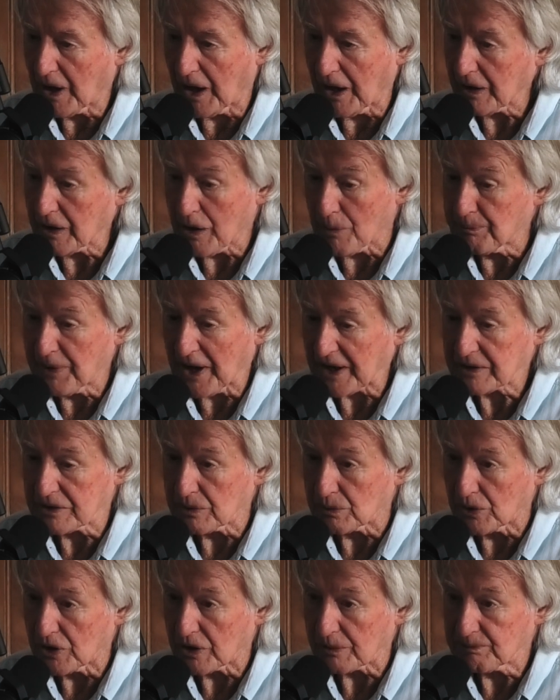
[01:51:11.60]
I got back
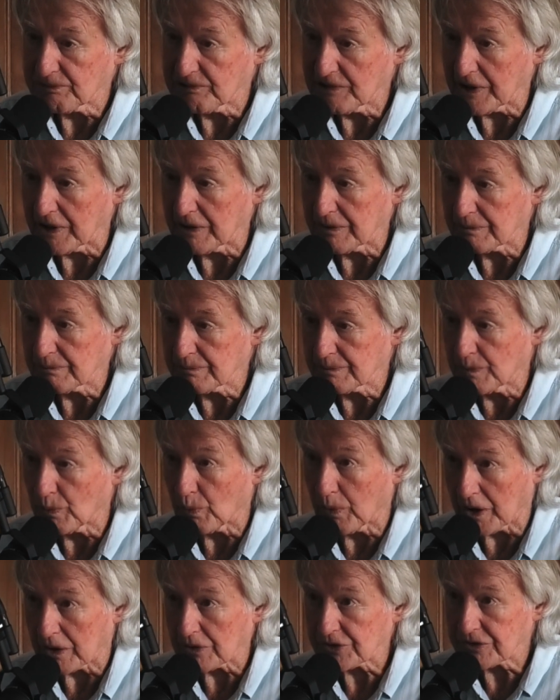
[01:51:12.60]
to work pretty
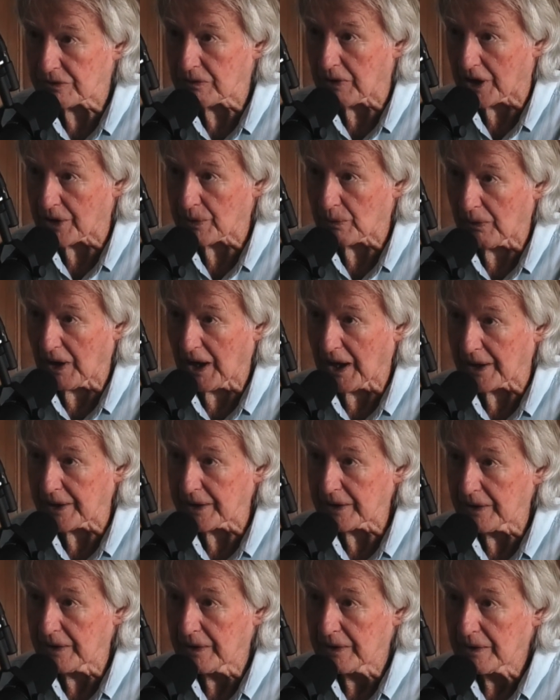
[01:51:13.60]
well straight
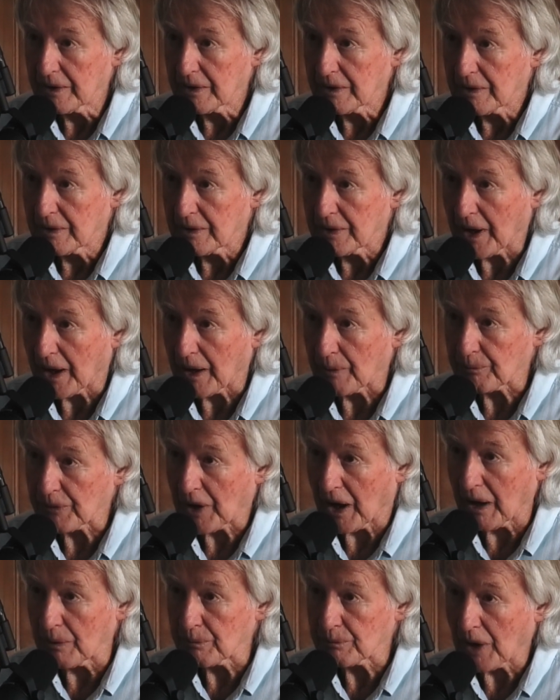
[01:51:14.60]
away.
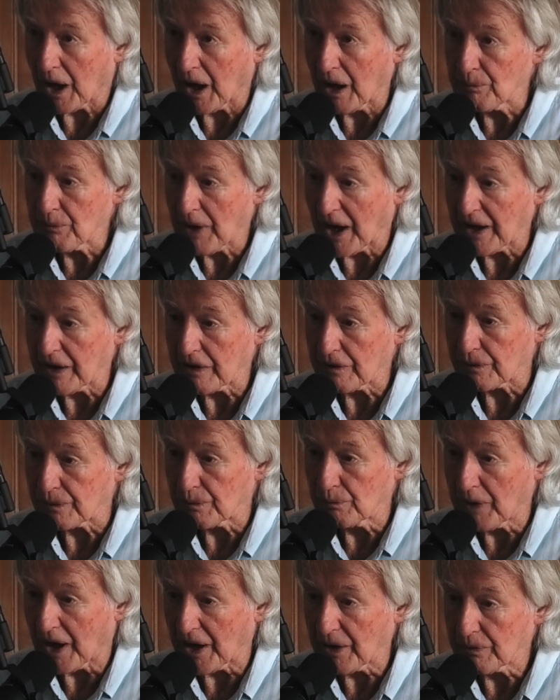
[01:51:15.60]
Mm. Um, I, I may
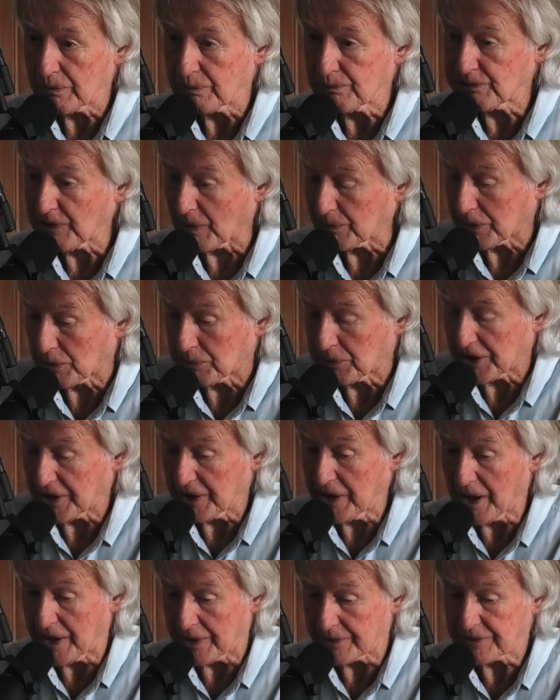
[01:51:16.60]
have may have
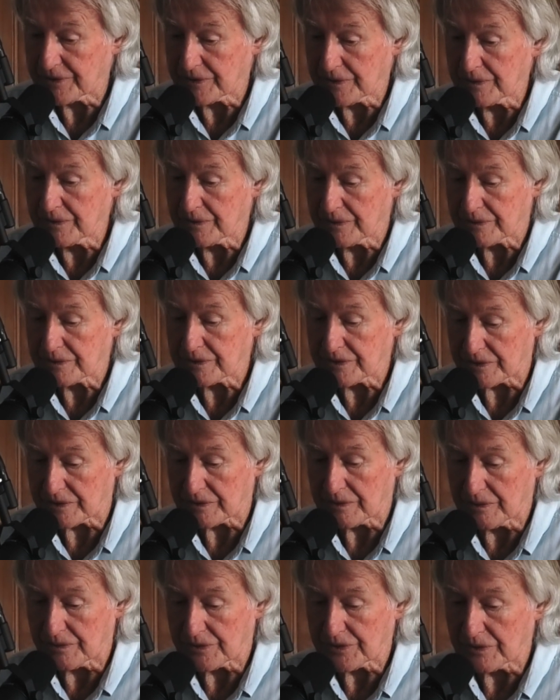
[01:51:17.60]
probably had
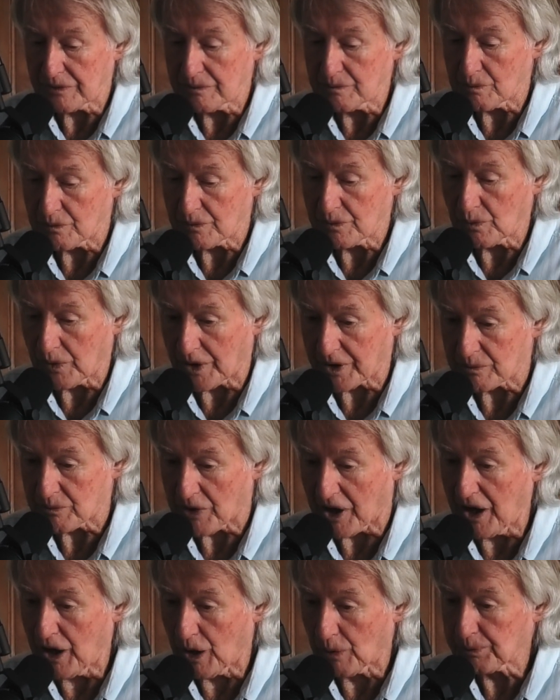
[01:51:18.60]
one of
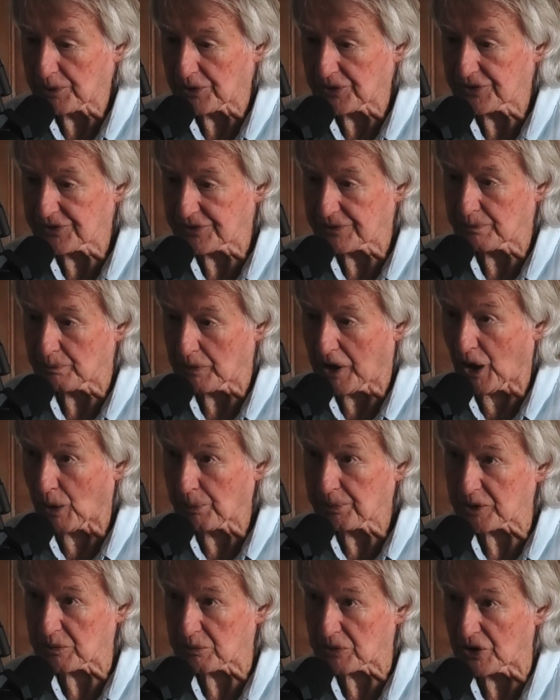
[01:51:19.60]
my helpers
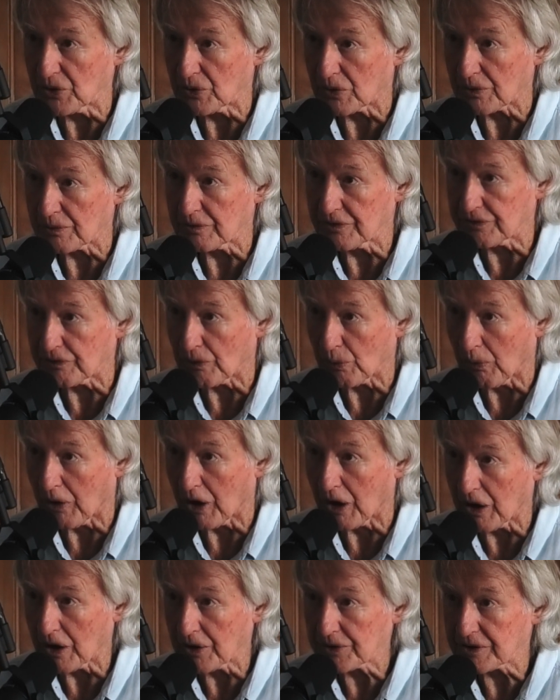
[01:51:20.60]
helping me for a
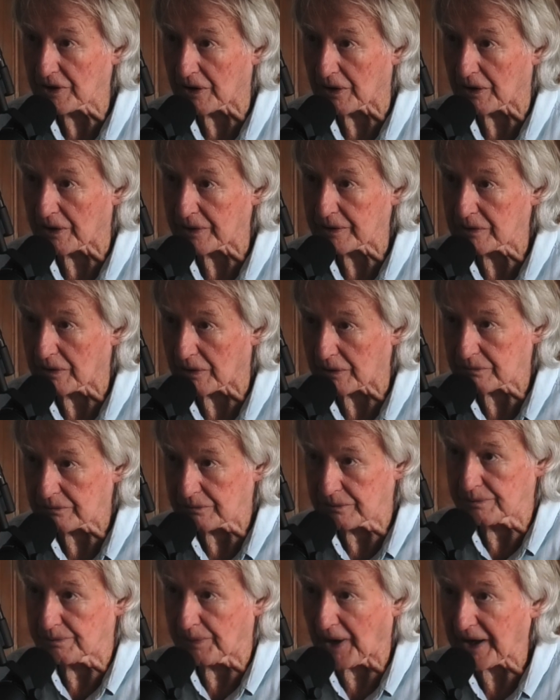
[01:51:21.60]
while till I got
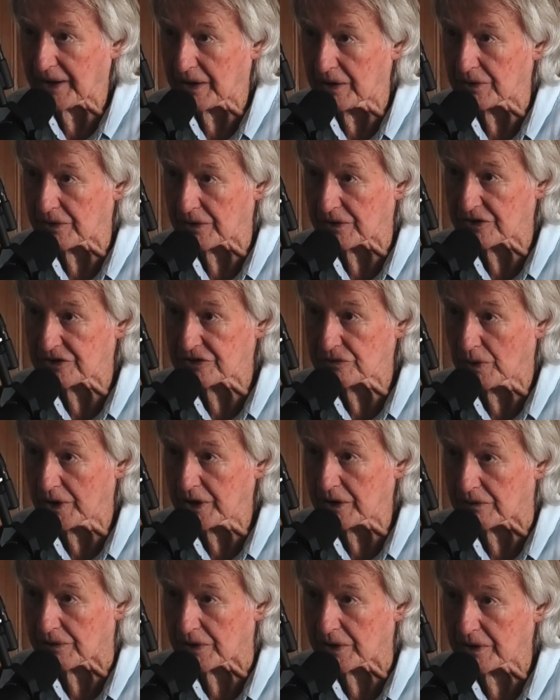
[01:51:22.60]
back mm. into the
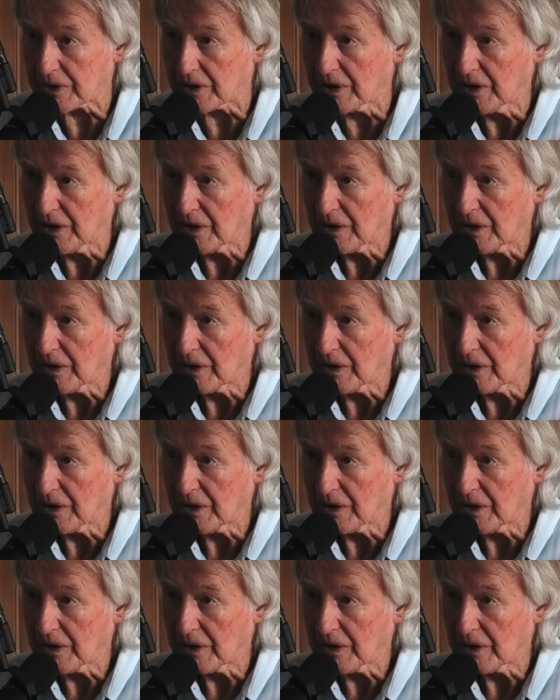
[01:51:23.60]
swing of it.